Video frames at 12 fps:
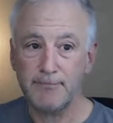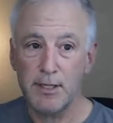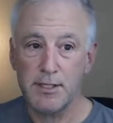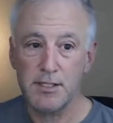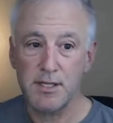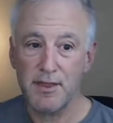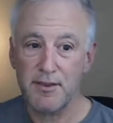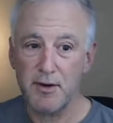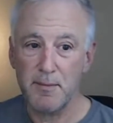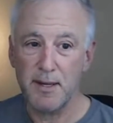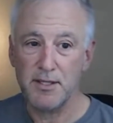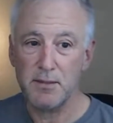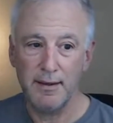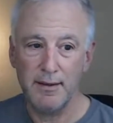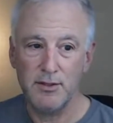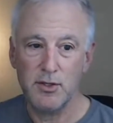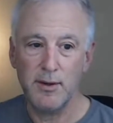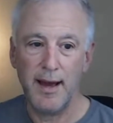This is a 3-bedroom,
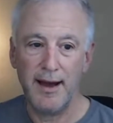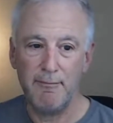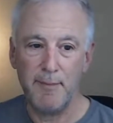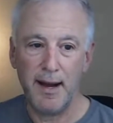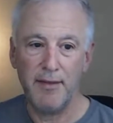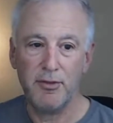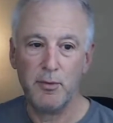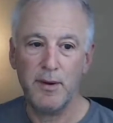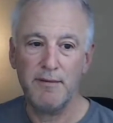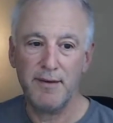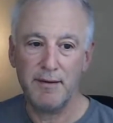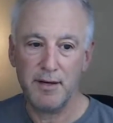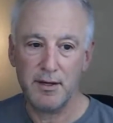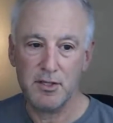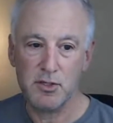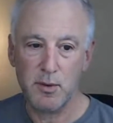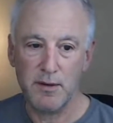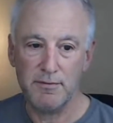2.5 bath, 2,500
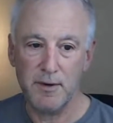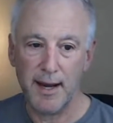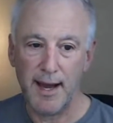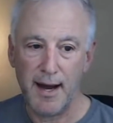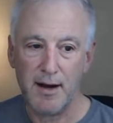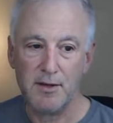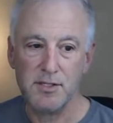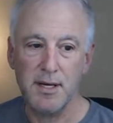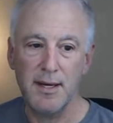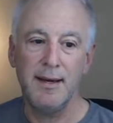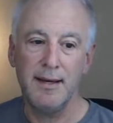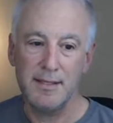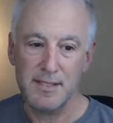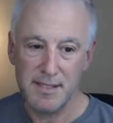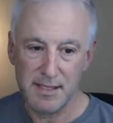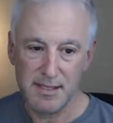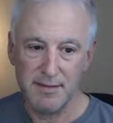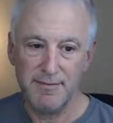square foot house. It's
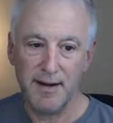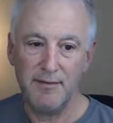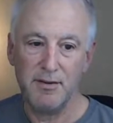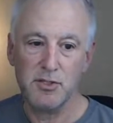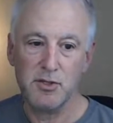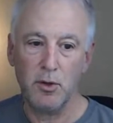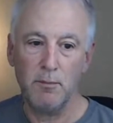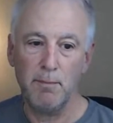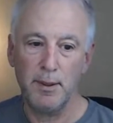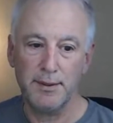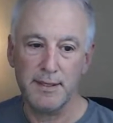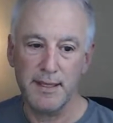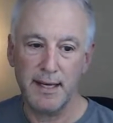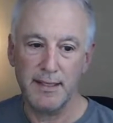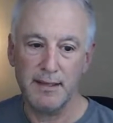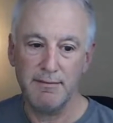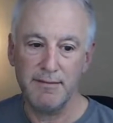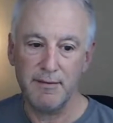65 years old, built in
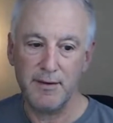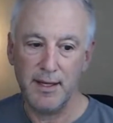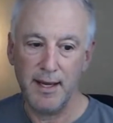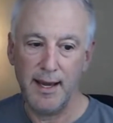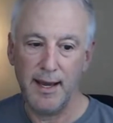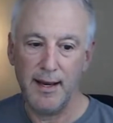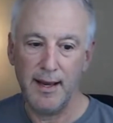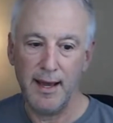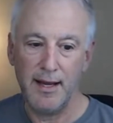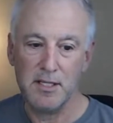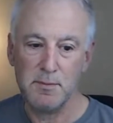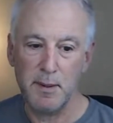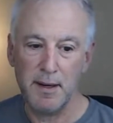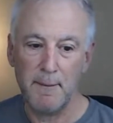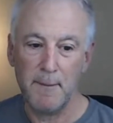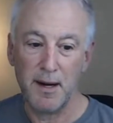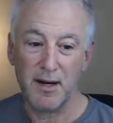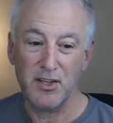1958, and it's been on
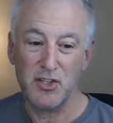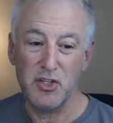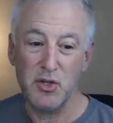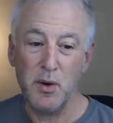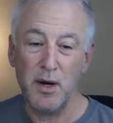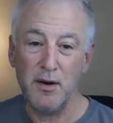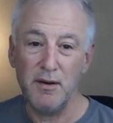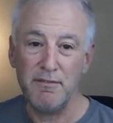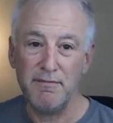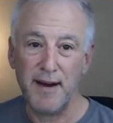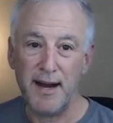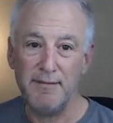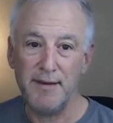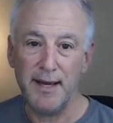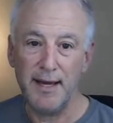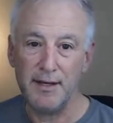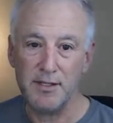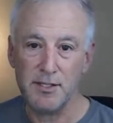market 205
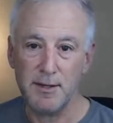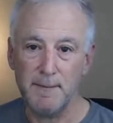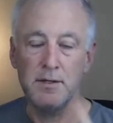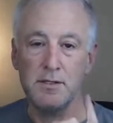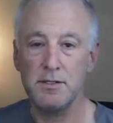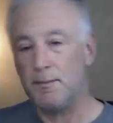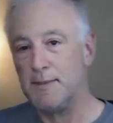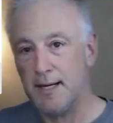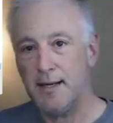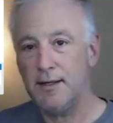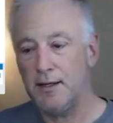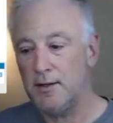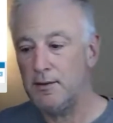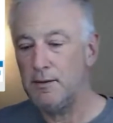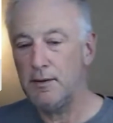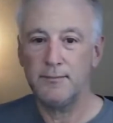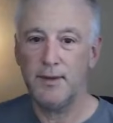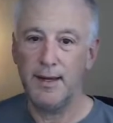days. So I'm telling you,
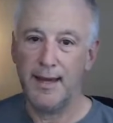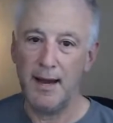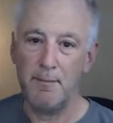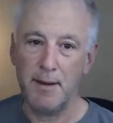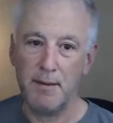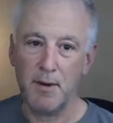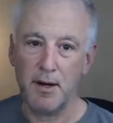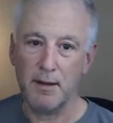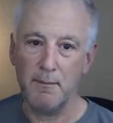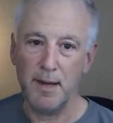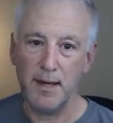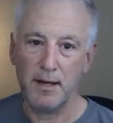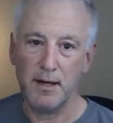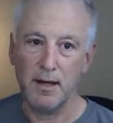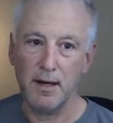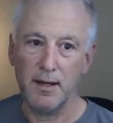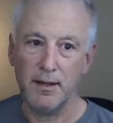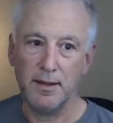you can't be a market maker
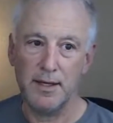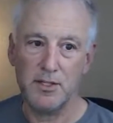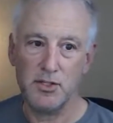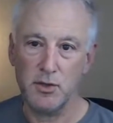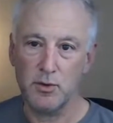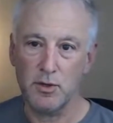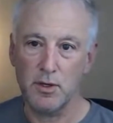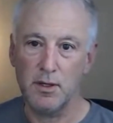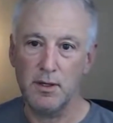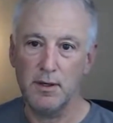unless you